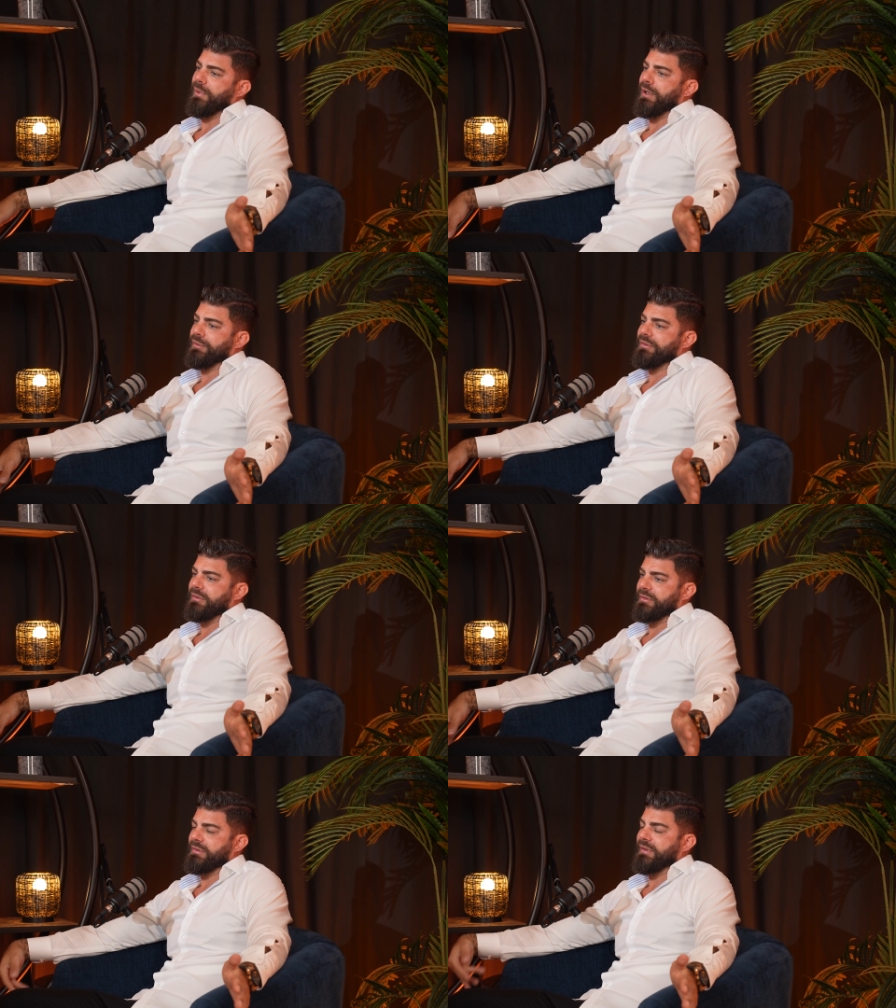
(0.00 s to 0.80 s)
about
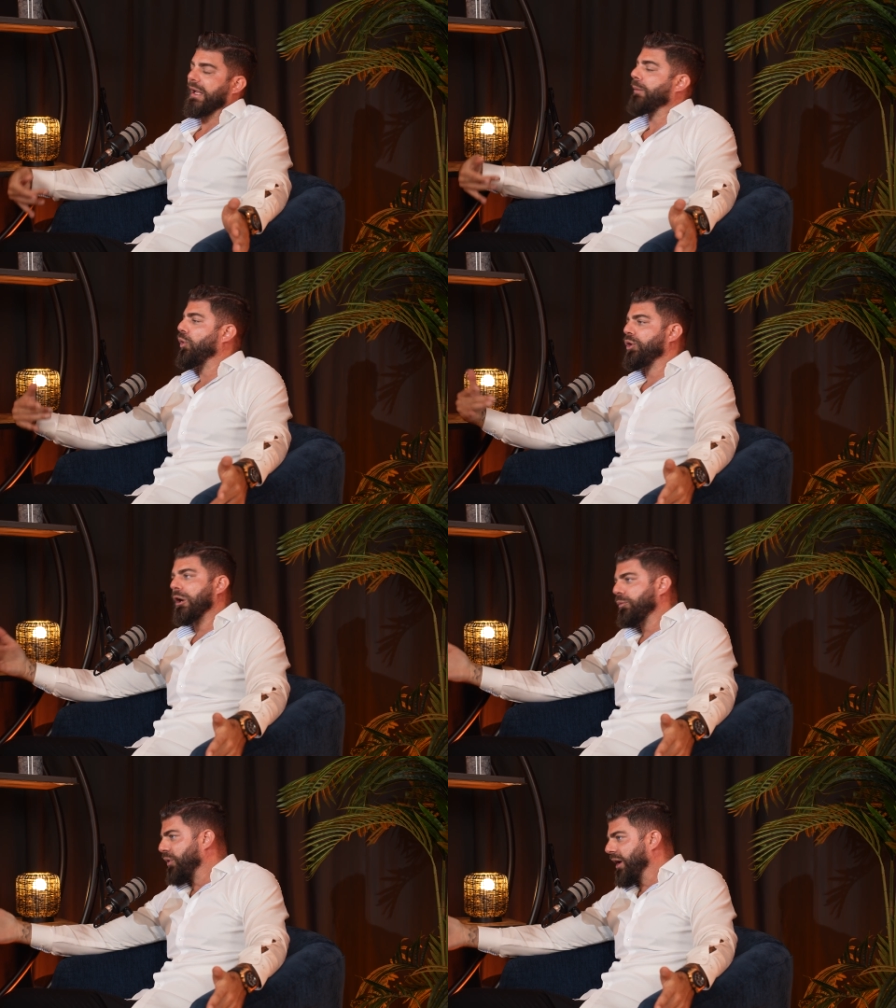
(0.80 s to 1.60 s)
the
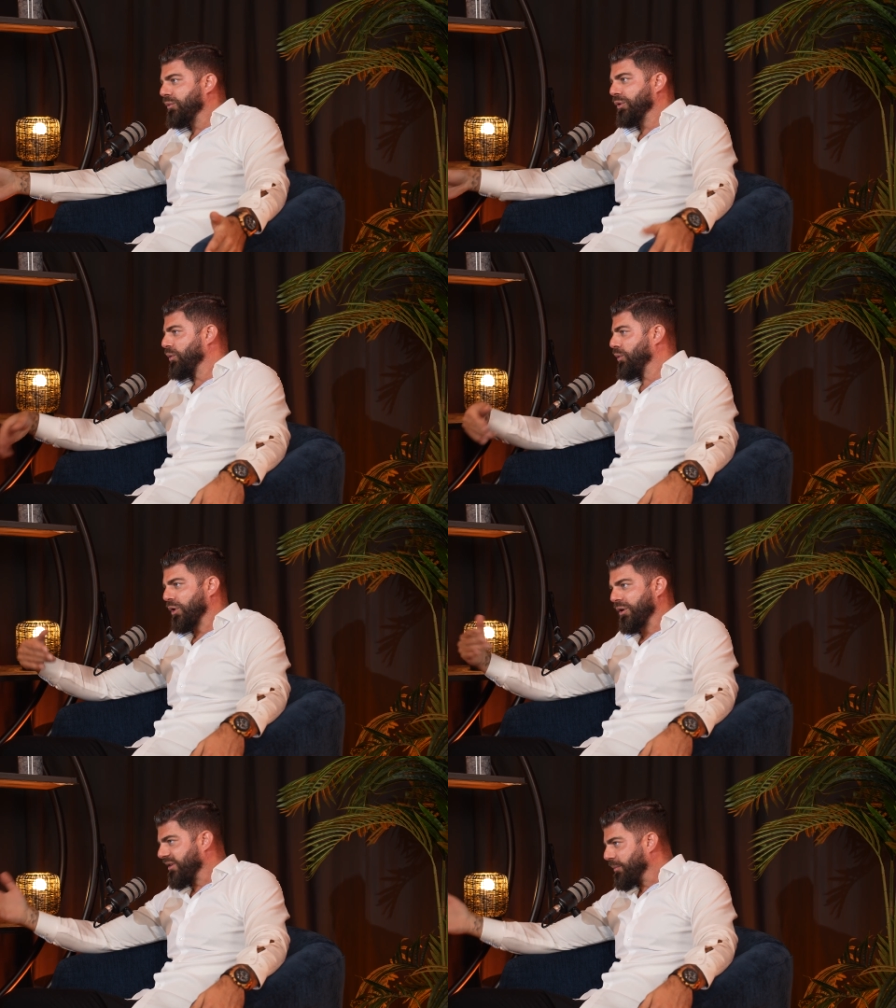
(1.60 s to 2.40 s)
Ebola outbreak, we were
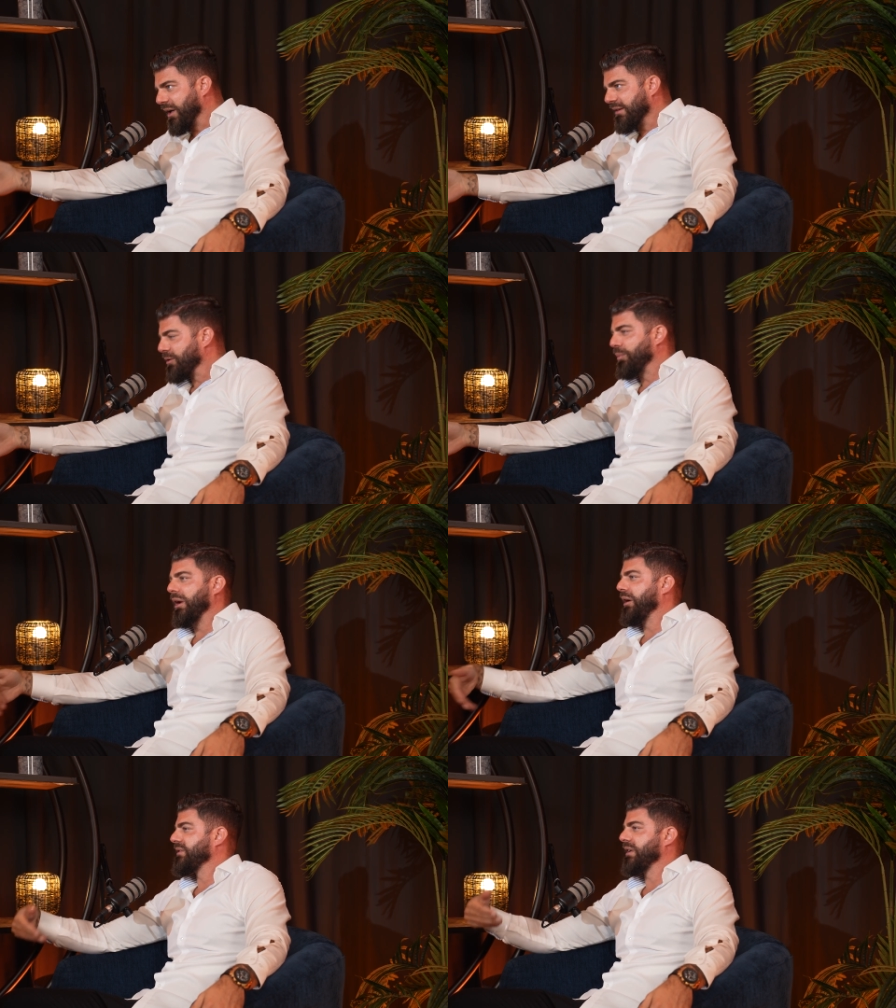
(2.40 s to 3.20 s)
one of the biggest
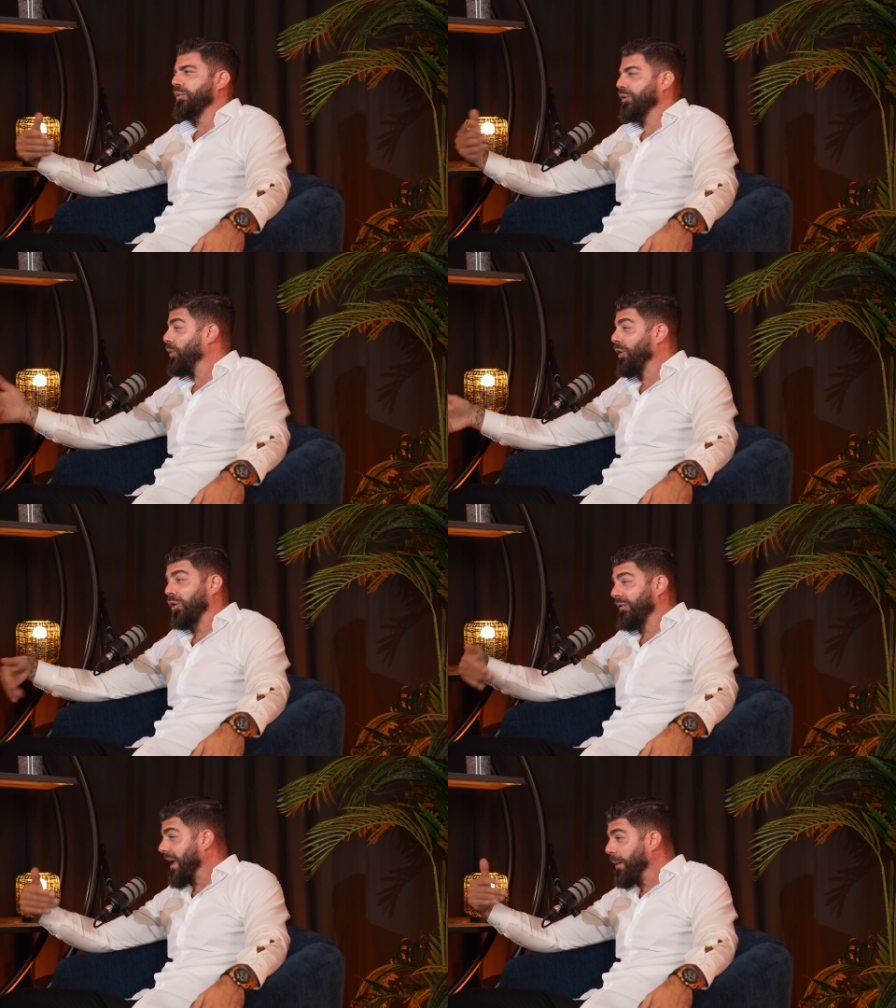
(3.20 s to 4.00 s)
suppliers that were doing
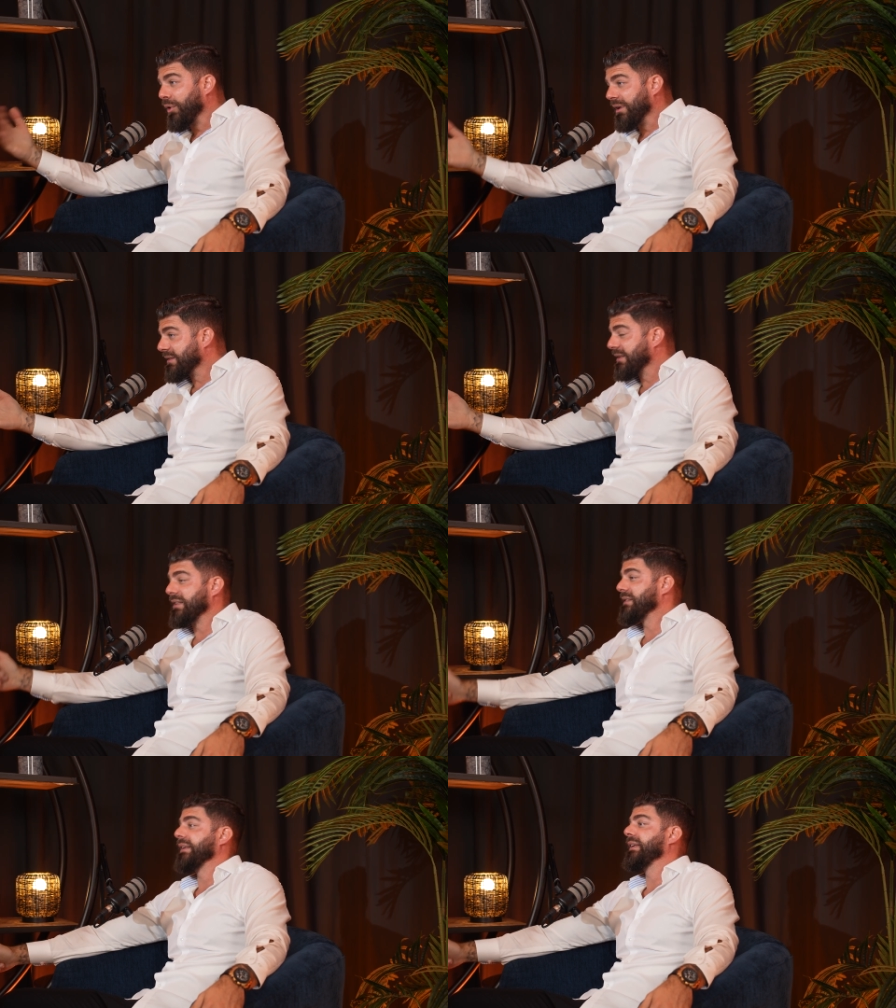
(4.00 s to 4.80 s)
all of the
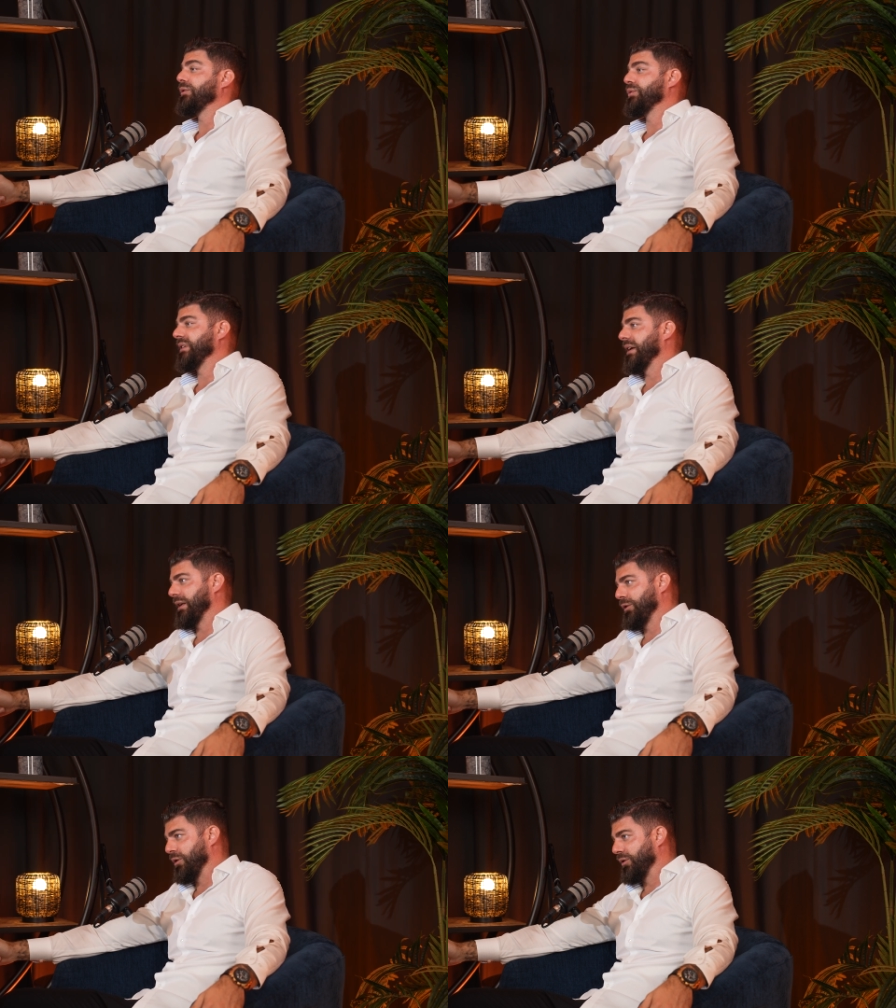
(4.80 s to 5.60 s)
ambulances and sending to
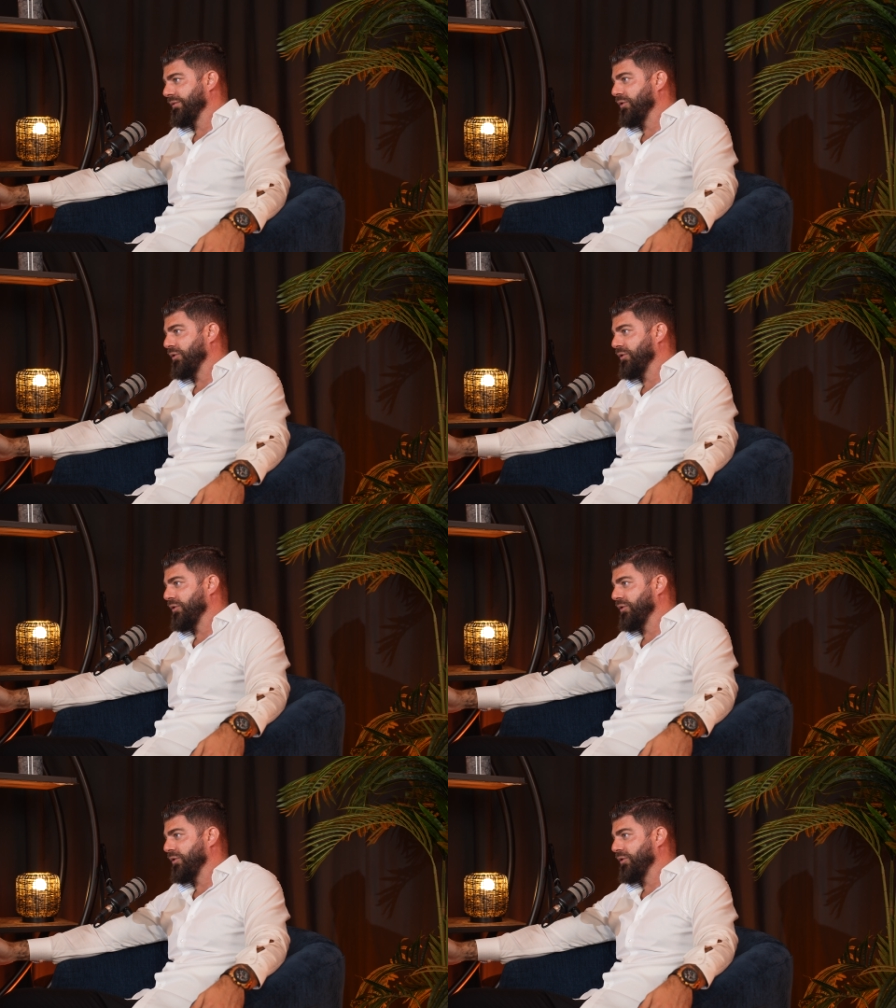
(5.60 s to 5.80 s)
Sierra Leone,